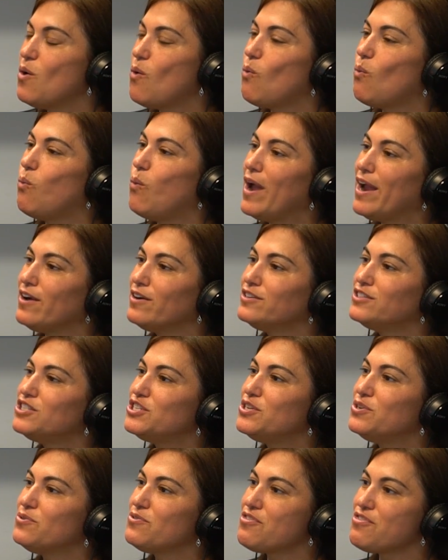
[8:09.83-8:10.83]
Where
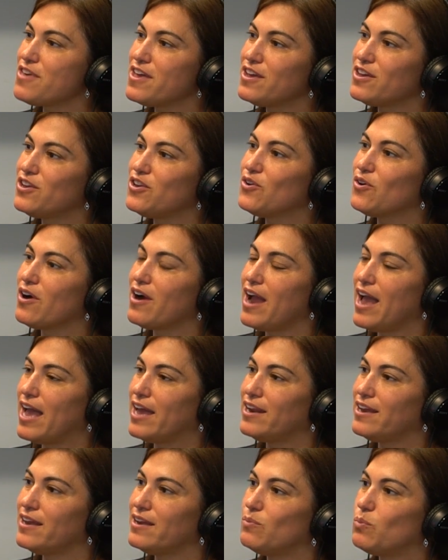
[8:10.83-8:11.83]
do you think you're
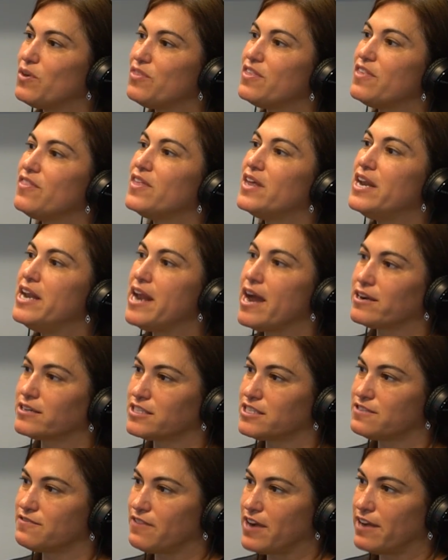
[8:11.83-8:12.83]
headed within the
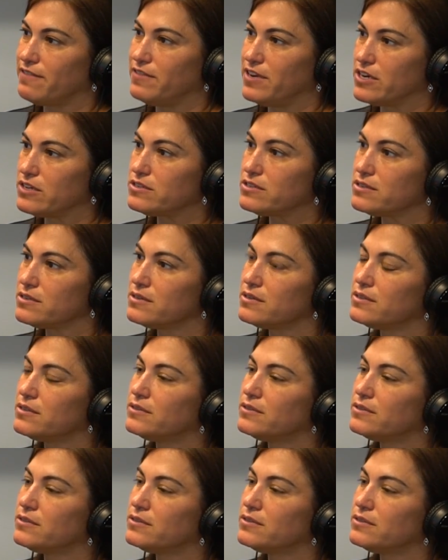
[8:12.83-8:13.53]
next 5 years?